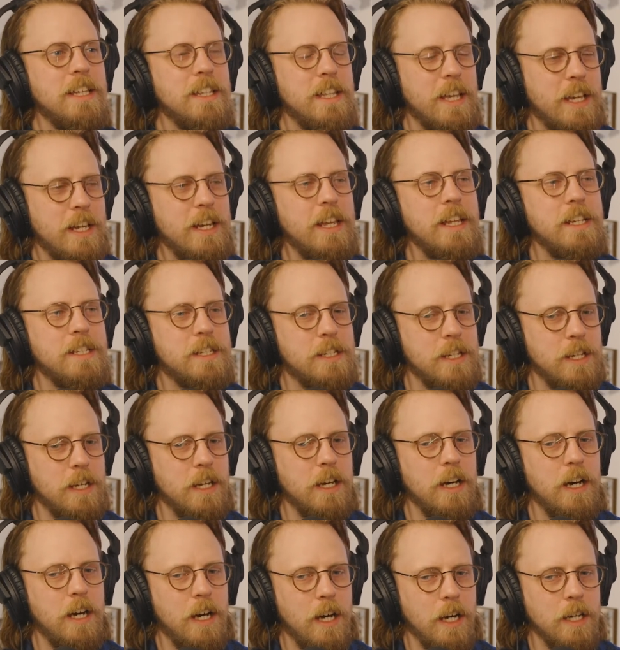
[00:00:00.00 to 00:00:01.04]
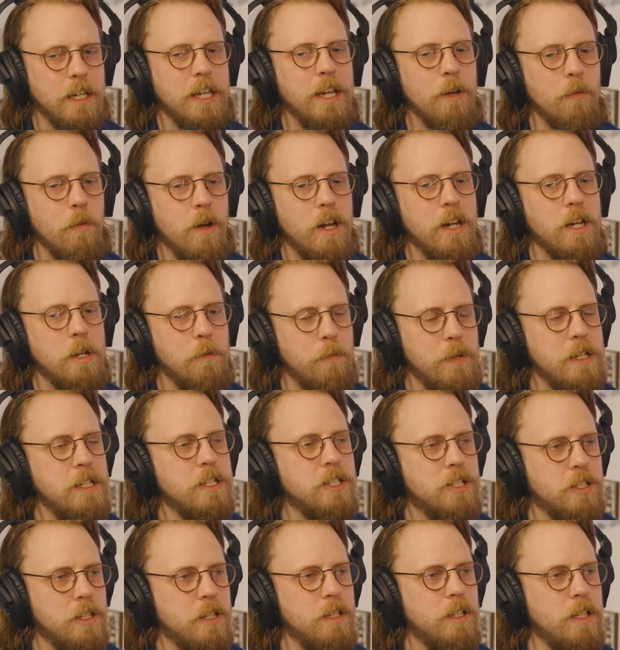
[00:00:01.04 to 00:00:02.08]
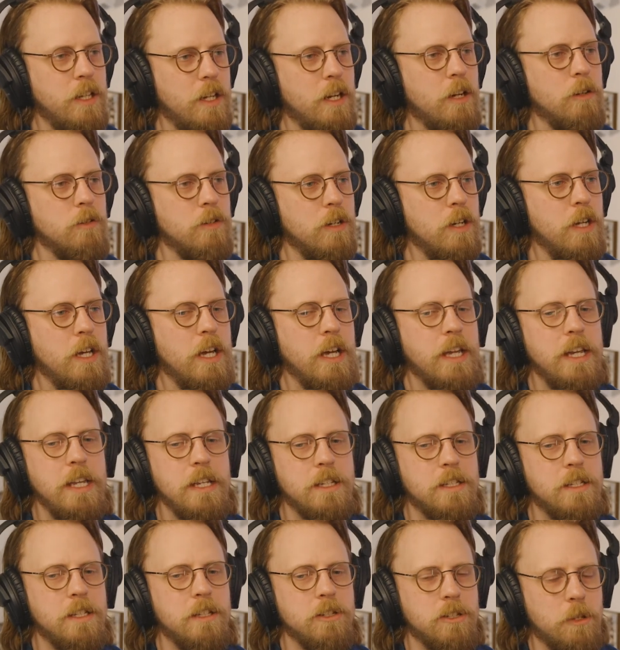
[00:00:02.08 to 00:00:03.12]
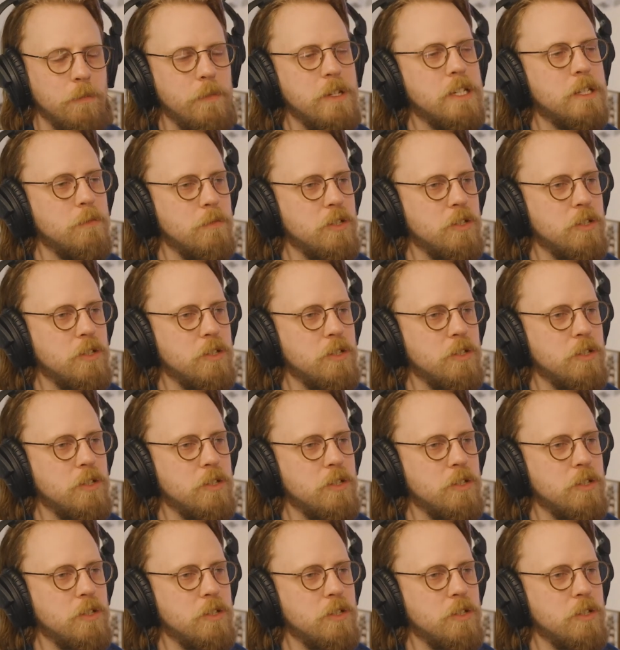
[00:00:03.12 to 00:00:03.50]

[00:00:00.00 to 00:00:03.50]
He needs to get ready to be. There's gonna be some